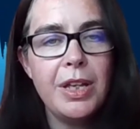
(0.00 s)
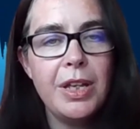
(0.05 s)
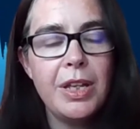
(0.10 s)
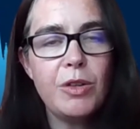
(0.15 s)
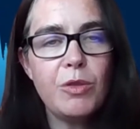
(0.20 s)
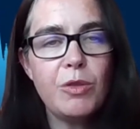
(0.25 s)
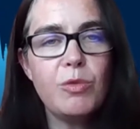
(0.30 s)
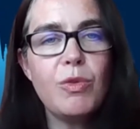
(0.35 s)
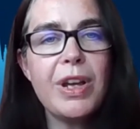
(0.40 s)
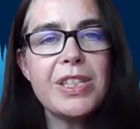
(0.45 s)

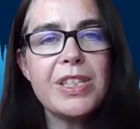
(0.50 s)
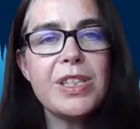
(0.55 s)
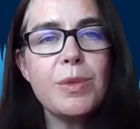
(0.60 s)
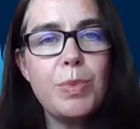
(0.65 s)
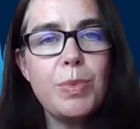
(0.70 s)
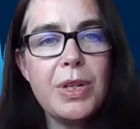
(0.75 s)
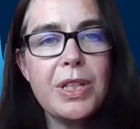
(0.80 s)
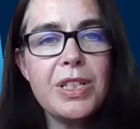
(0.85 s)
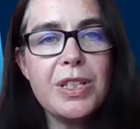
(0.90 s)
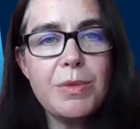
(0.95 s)
the
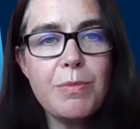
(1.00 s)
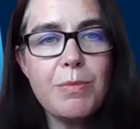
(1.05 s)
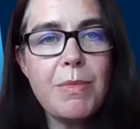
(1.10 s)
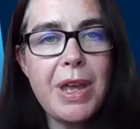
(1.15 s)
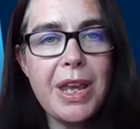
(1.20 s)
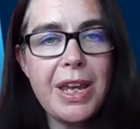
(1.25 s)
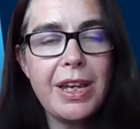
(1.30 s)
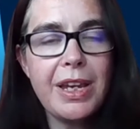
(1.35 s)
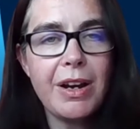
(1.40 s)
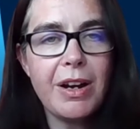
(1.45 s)
recipe to
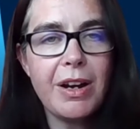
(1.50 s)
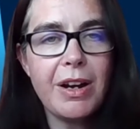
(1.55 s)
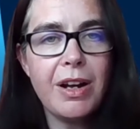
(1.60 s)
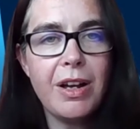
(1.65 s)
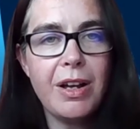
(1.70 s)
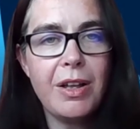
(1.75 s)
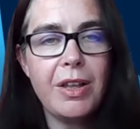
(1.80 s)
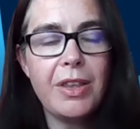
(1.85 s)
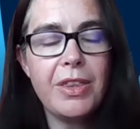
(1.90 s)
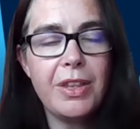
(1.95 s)
make
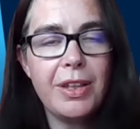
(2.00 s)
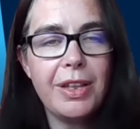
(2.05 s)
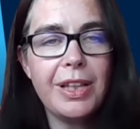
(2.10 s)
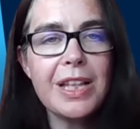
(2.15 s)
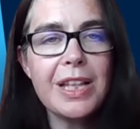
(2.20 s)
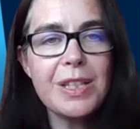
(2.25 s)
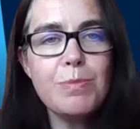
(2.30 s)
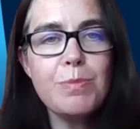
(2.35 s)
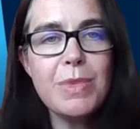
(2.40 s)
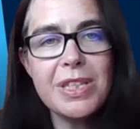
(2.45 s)
the
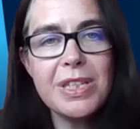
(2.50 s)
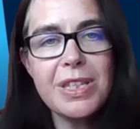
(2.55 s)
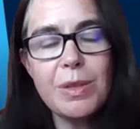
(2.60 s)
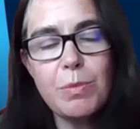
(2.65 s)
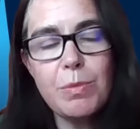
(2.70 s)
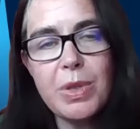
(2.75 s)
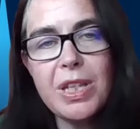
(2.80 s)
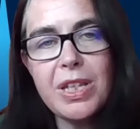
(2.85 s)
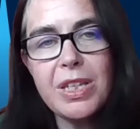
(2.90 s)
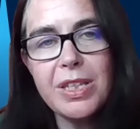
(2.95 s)
last missing
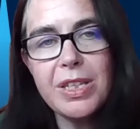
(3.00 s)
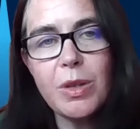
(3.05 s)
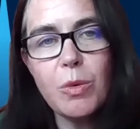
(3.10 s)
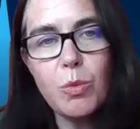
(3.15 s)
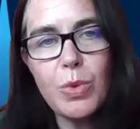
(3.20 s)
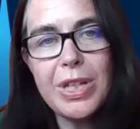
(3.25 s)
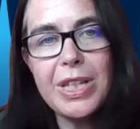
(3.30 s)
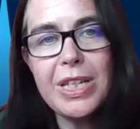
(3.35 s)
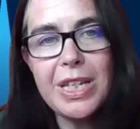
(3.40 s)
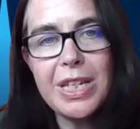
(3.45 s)
piece that
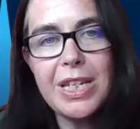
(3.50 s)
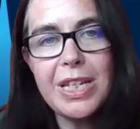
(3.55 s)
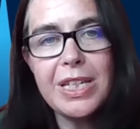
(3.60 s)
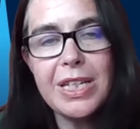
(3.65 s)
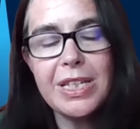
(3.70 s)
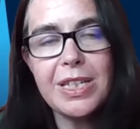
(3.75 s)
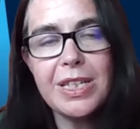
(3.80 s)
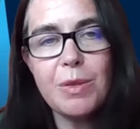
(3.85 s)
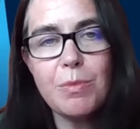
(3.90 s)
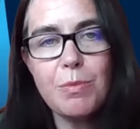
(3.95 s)
we
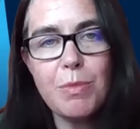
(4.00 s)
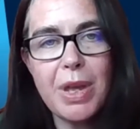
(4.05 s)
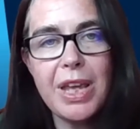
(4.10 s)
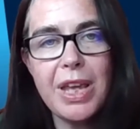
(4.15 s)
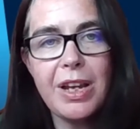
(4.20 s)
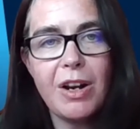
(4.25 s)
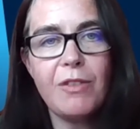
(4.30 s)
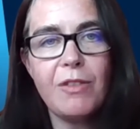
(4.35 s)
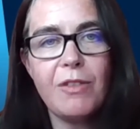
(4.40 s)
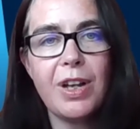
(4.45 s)
needed to
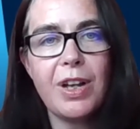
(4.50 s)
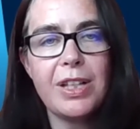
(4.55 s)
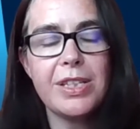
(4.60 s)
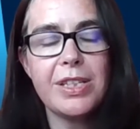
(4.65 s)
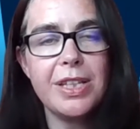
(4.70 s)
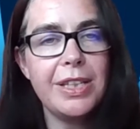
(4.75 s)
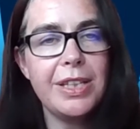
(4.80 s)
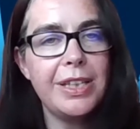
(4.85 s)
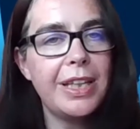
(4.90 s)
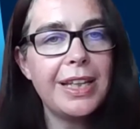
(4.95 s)
make our
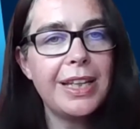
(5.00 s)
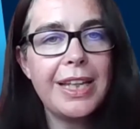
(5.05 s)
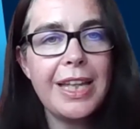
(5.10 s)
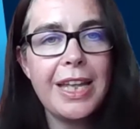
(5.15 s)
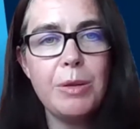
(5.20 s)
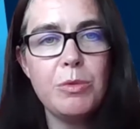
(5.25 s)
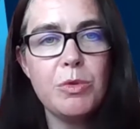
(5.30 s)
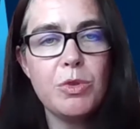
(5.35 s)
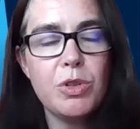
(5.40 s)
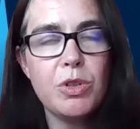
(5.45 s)
vaccine, that
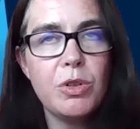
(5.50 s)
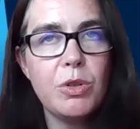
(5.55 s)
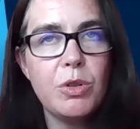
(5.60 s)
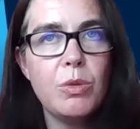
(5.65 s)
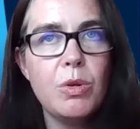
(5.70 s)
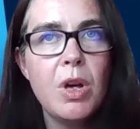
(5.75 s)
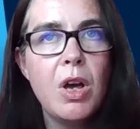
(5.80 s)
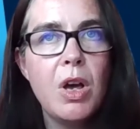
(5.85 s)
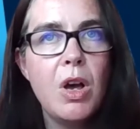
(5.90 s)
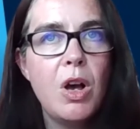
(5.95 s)
came
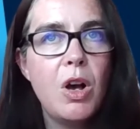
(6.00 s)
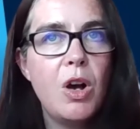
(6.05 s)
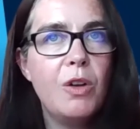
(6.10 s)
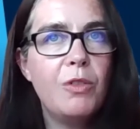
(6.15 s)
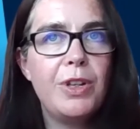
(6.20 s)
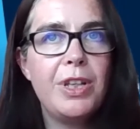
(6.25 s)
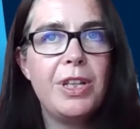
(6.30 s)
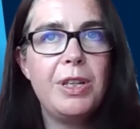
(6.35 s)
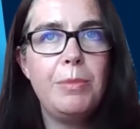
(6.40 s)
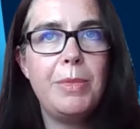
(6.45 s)
through
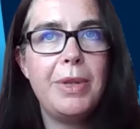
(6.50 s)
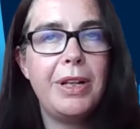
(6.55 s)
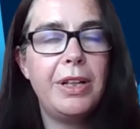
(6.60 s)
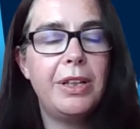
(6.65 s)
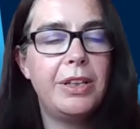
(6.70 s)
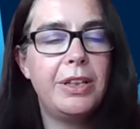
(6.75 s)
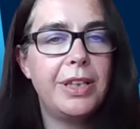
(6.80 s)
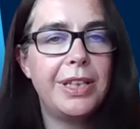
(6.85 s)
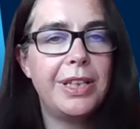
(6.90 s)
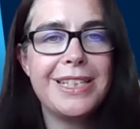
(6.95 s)
over email
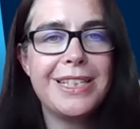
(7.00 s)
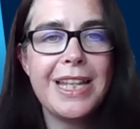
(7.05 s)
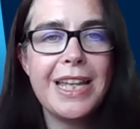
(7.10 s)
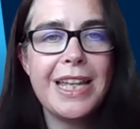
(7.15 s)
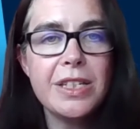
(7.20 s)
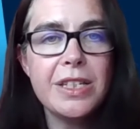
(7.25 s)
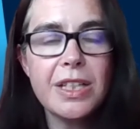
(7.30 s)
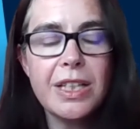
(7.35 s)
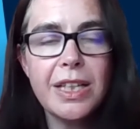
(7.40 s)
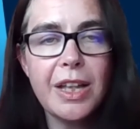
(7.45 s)
on the
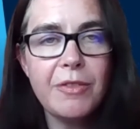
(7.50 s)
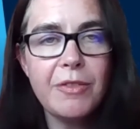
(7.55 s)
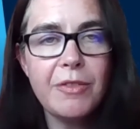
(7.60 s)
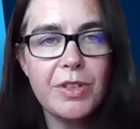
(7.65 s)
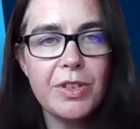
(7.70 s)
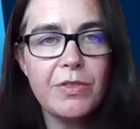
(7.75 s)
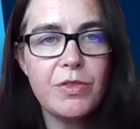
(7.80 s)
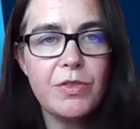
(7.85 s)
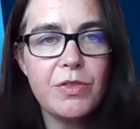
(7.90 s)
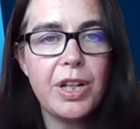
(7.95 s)
10th to
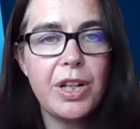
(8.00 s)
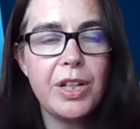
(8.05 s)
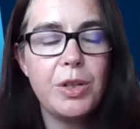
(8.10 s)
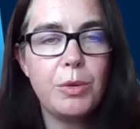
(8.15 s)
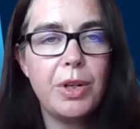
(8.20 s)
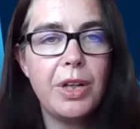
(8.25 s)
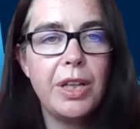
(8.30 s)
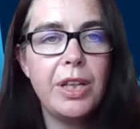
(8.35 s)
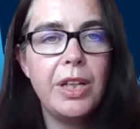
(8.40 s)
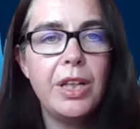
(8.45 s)
11th of
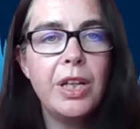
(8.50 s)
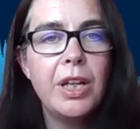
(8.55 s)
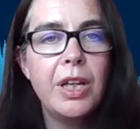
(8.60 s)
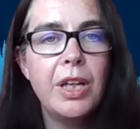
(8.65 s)
January.